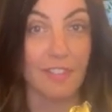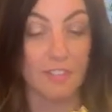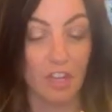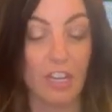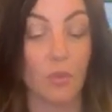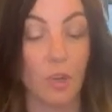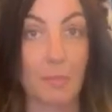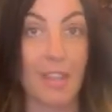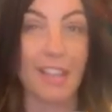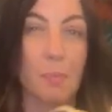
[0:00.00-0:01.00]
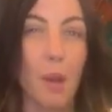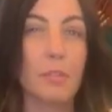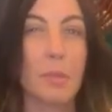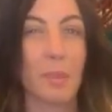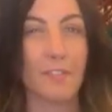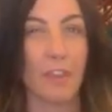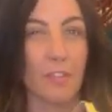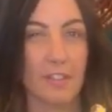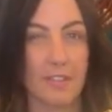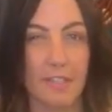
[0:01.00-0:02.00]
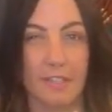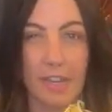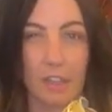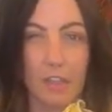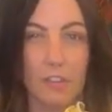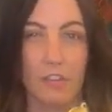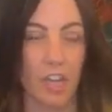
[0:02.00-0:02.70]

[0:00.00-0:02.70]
The chain is one of my, it's probably my favorite this season. I love the